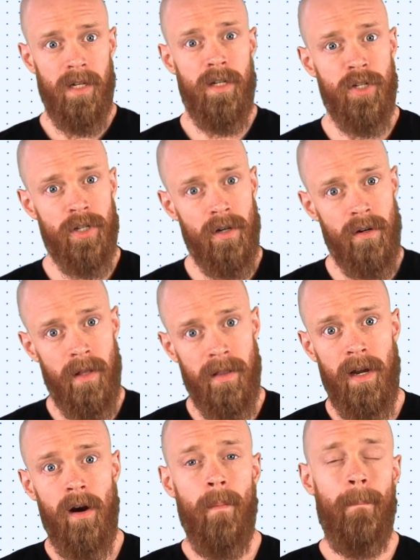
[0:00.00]
that ensure that
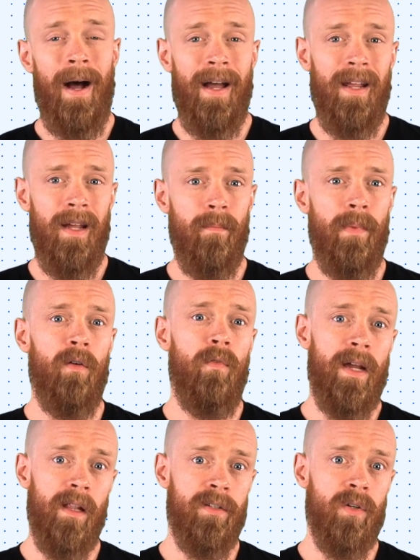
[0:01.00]
they are abiding by
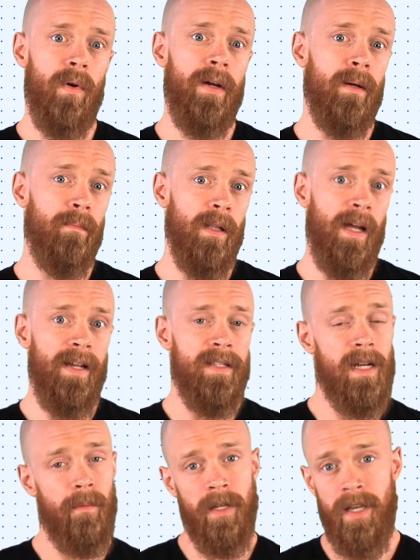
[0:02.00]
regulatory
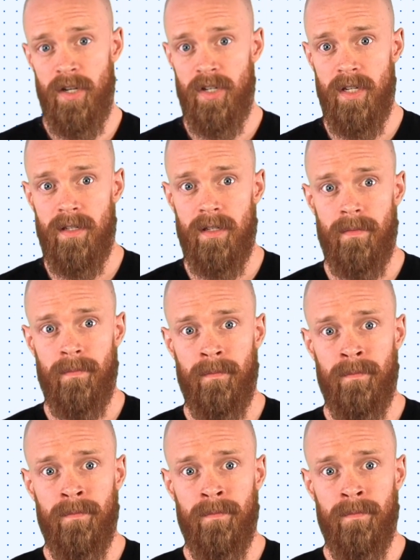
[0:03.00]
compliance obligations.